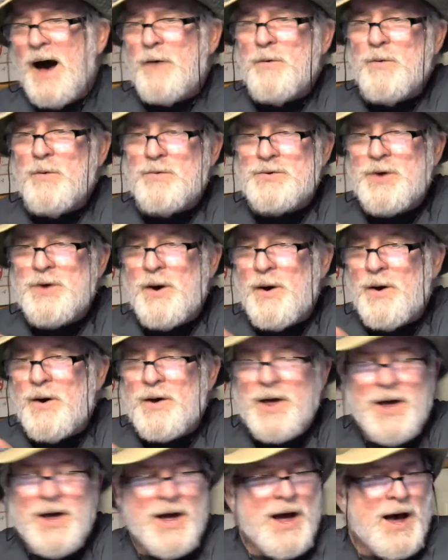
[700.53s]
I won't
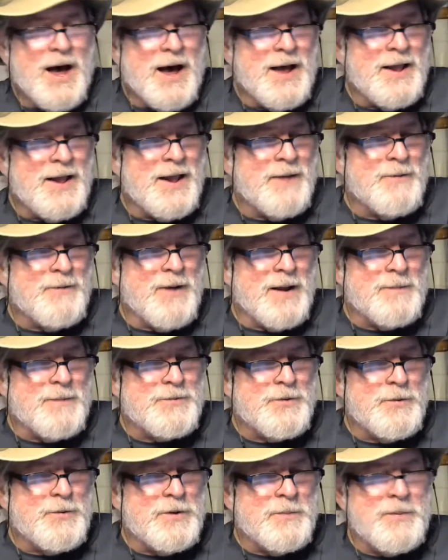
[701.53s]
talk when
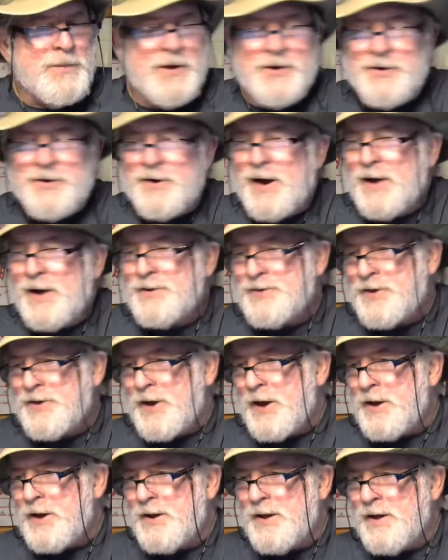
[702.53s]
I'm showing the picture. How's
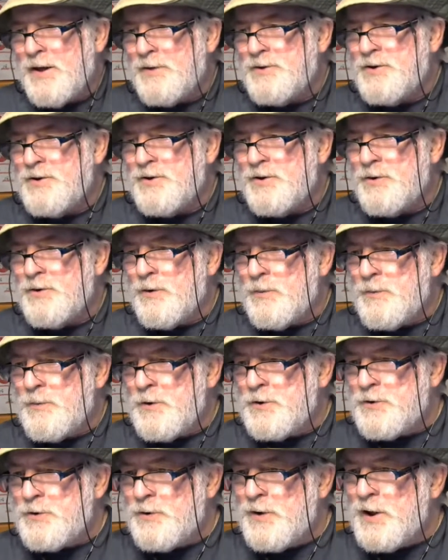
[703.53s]
that? I'll just show the
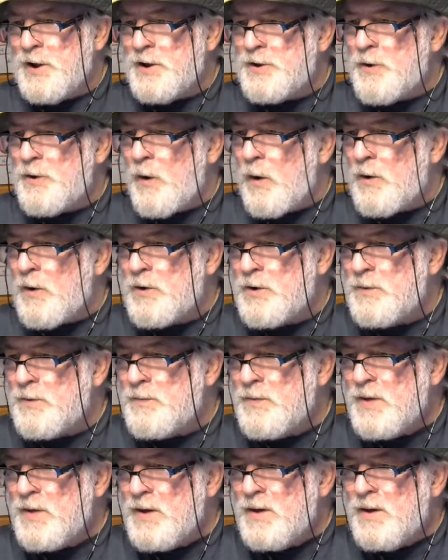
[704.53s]
picture and then talk.
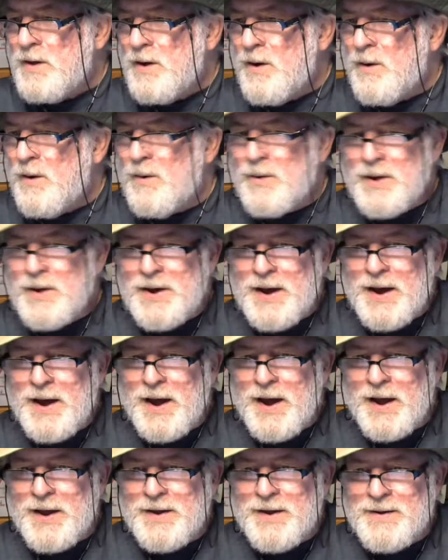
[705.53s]

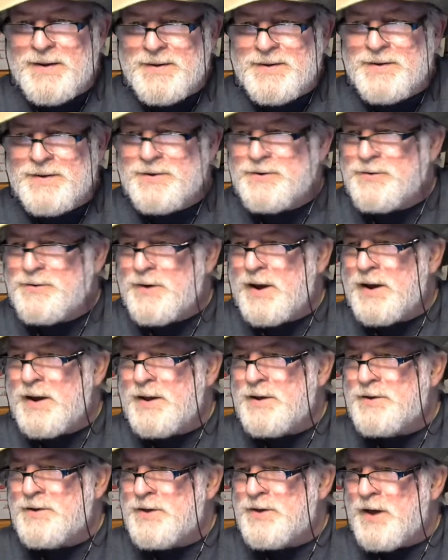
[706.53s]
Okay, let's try
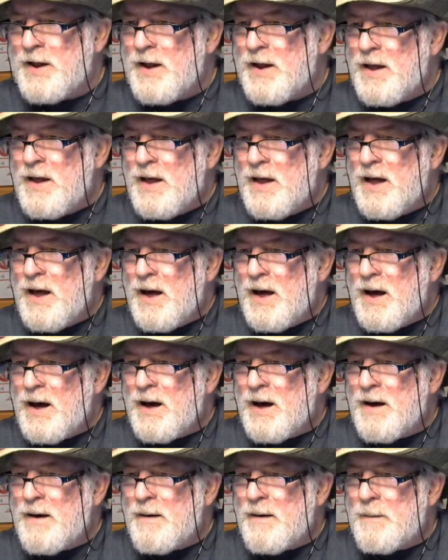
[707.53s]
this then.
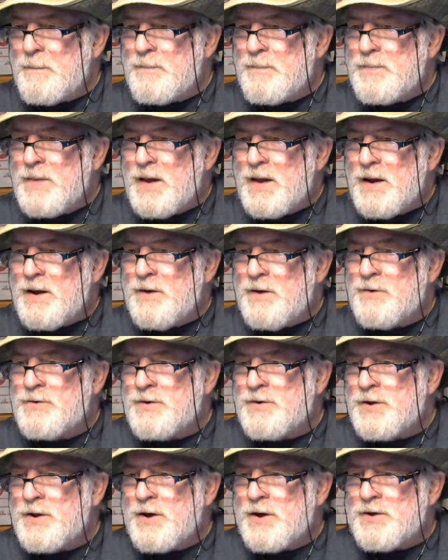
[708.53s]
Um,
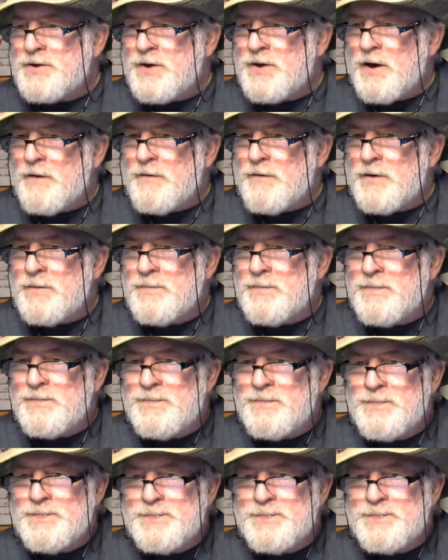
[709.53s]
Here's the Dutch oven.